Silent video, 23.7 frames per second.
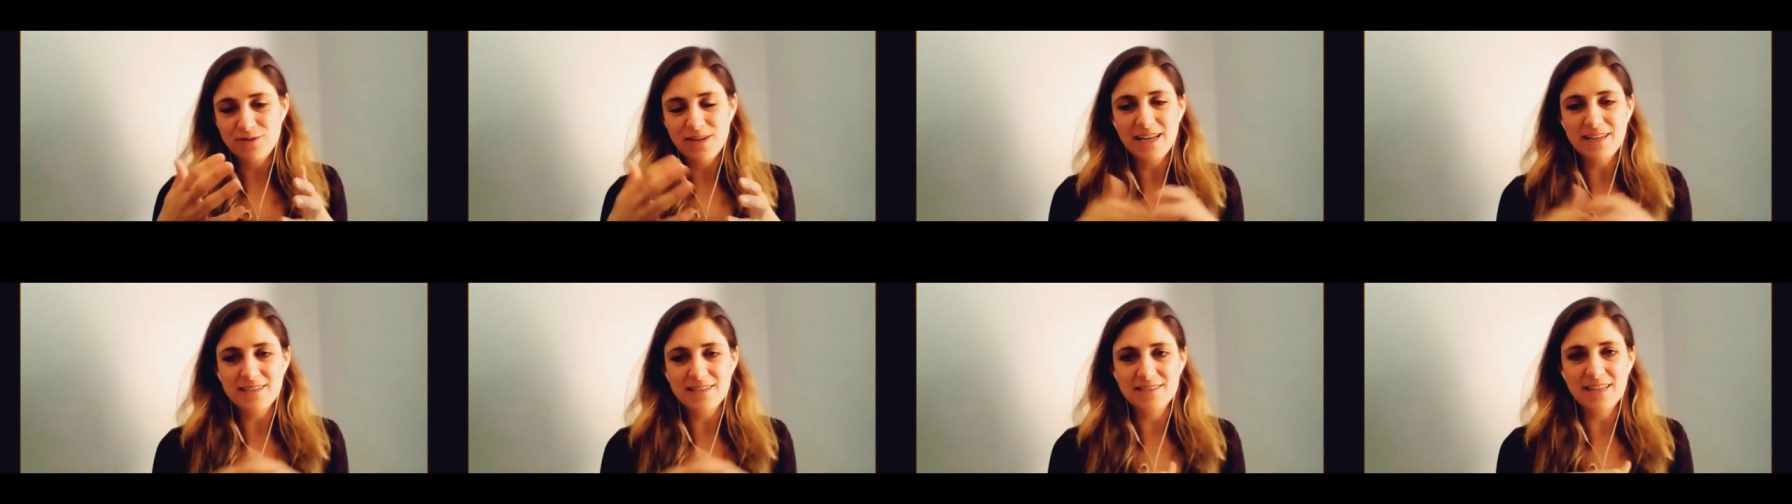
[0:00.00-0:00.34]

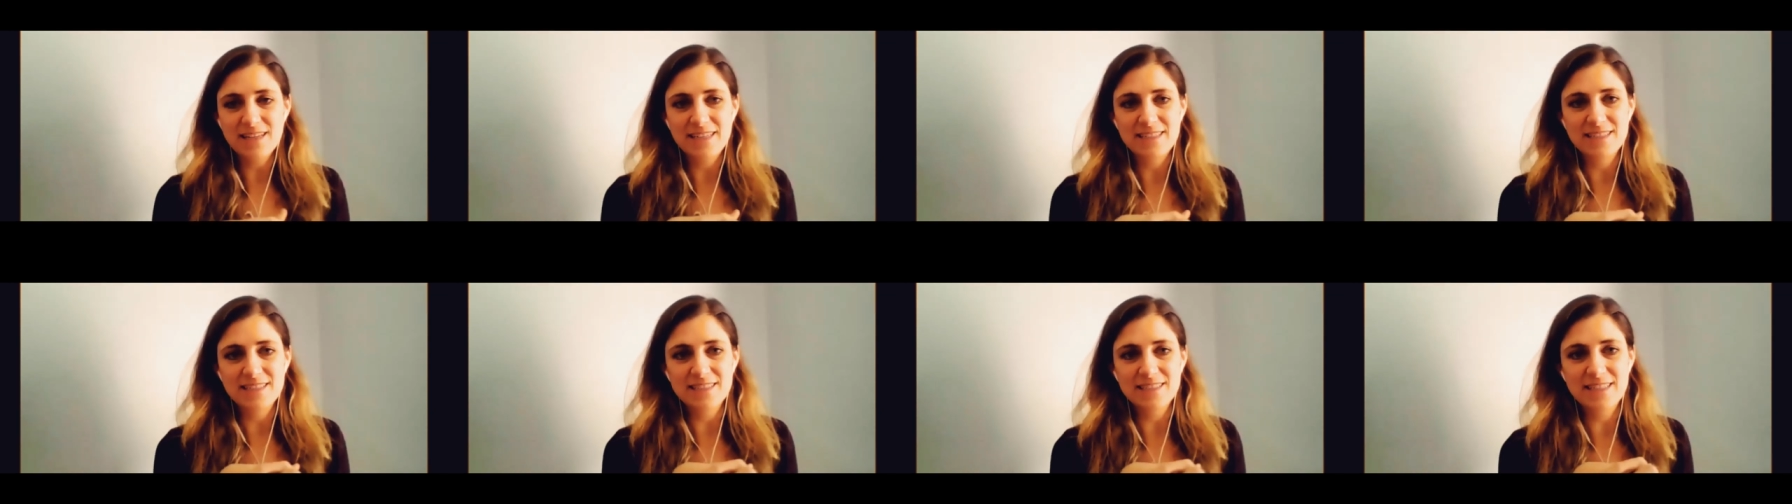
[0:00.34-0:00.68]
get a
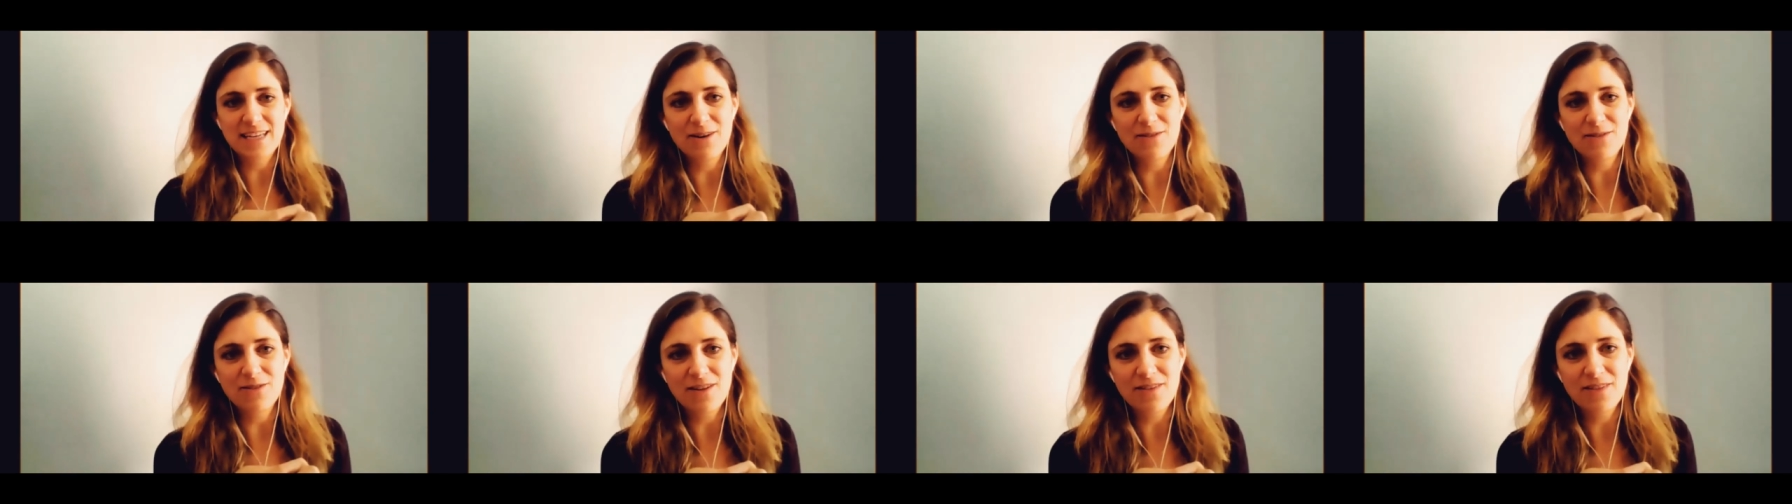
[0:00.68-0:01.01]
slight
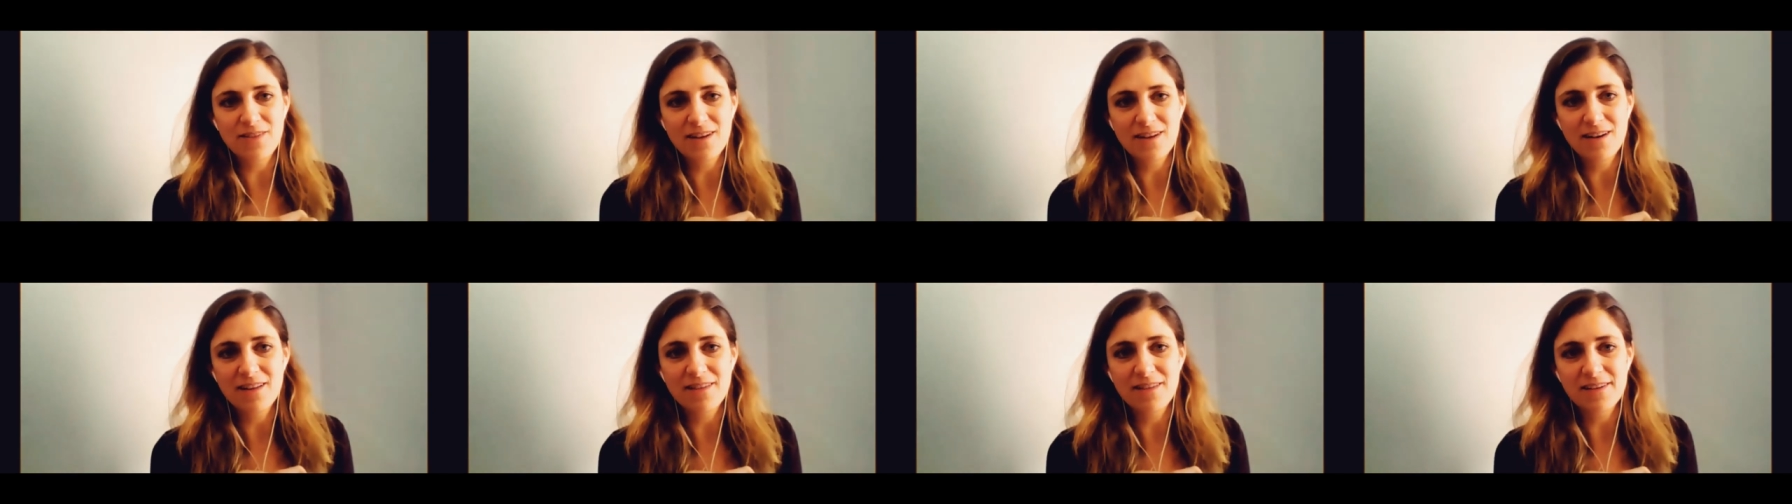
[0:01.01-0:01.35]
discount
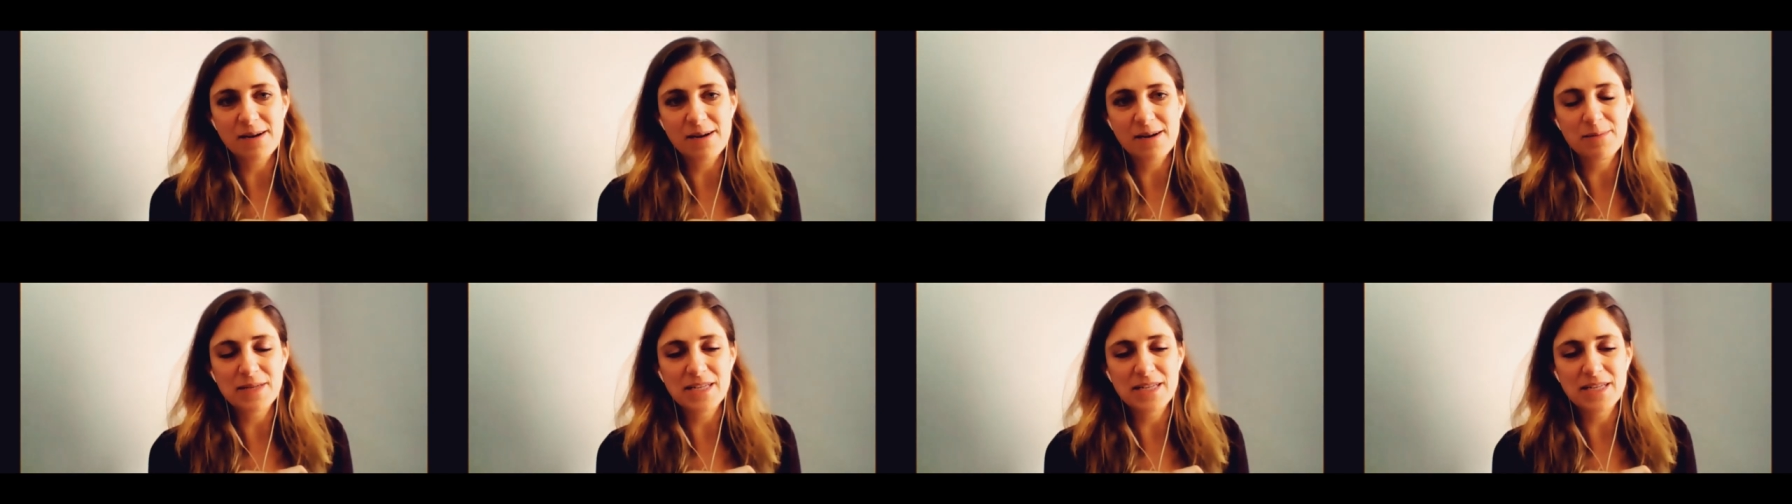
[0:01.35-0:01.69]
on the
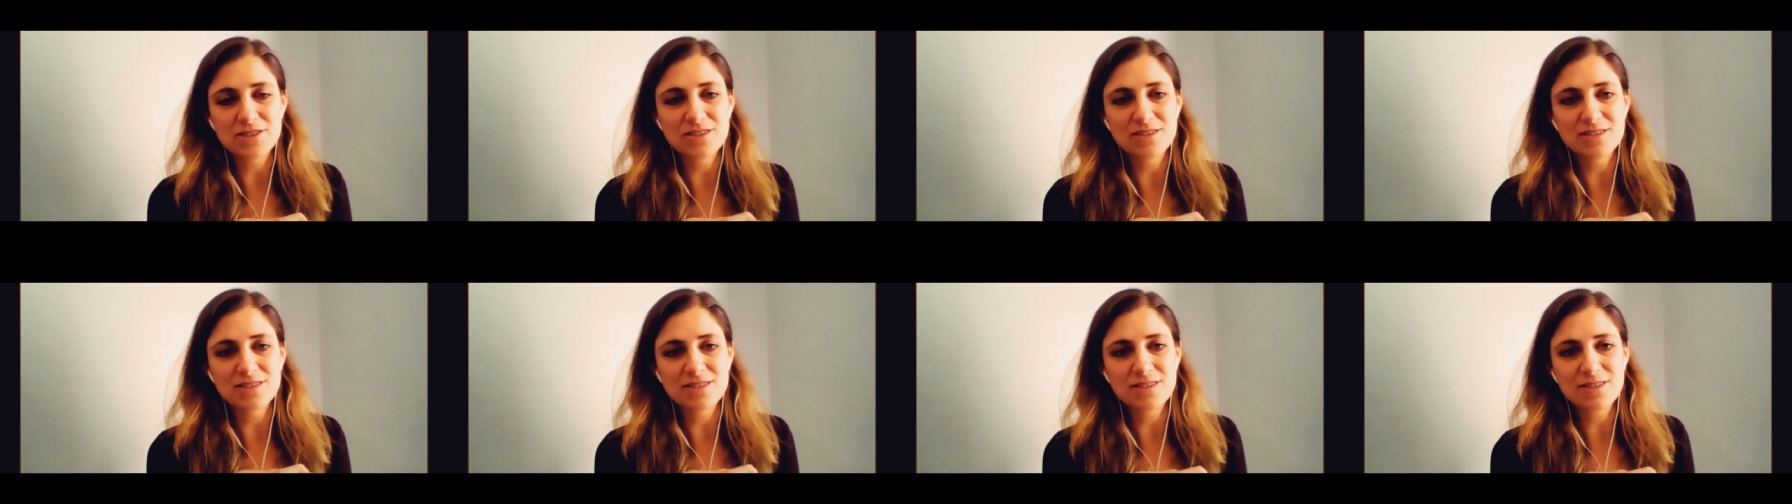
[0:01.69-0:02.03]
combination.